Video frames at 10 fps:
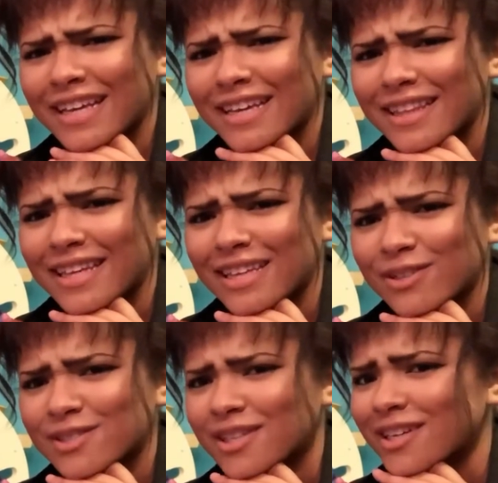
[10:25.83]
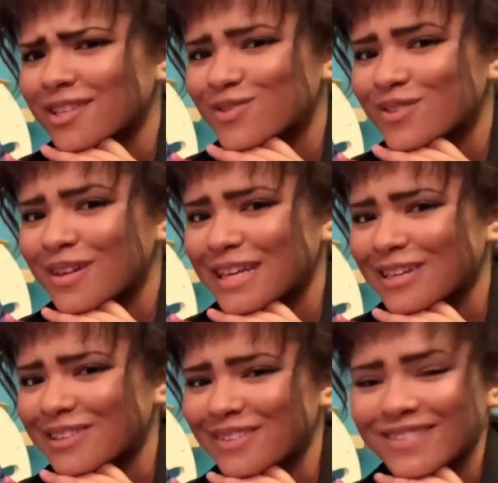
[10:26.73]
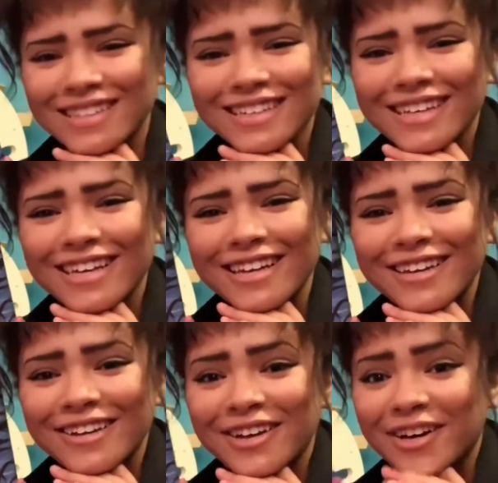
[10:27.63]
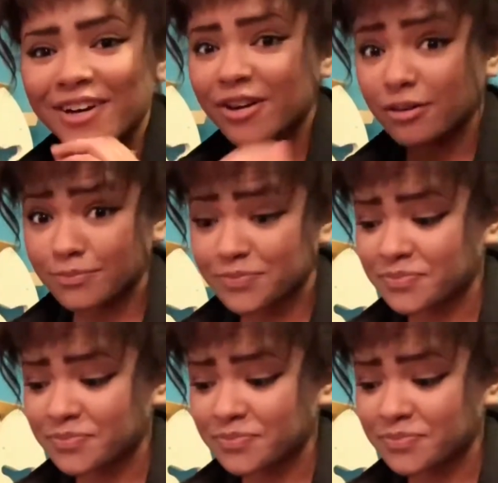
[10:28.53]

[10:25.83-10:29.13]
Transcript: I think it looks good. I think I'll leave it.